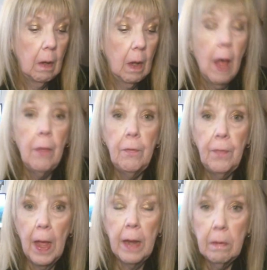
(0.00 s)
other
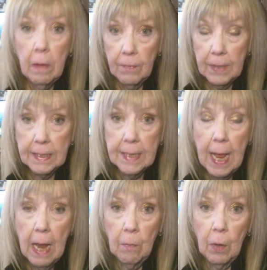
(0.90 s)
than this
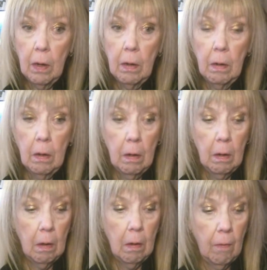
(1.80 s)
camera
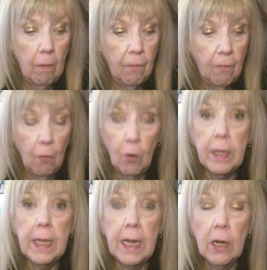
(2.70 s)
for
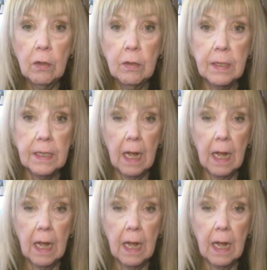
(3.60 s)
years.